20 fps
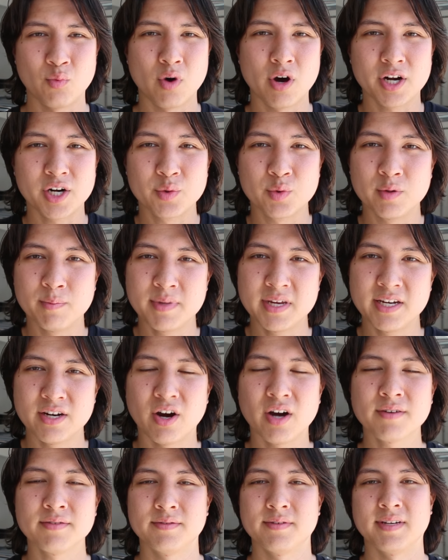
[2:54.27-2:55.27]
water will bead
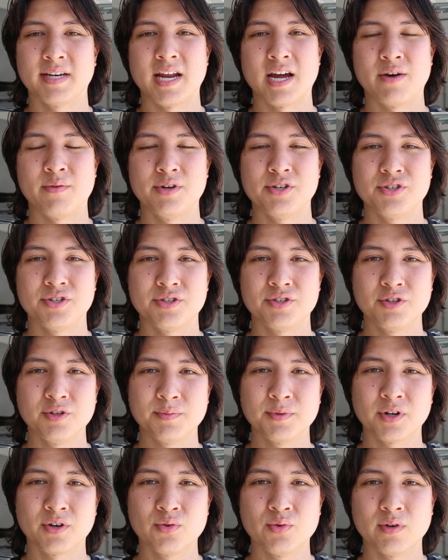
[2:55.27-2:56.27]
off of it now, which is
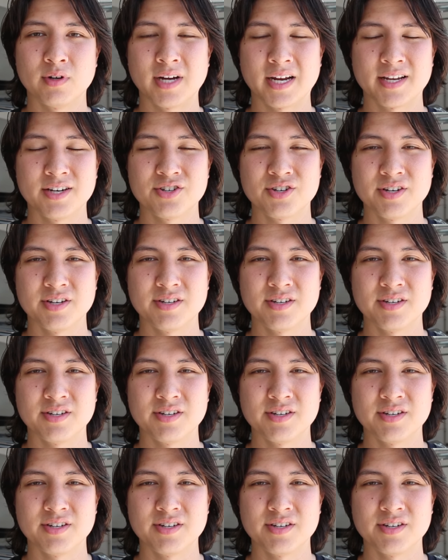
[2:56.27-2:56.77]
super cool. I can show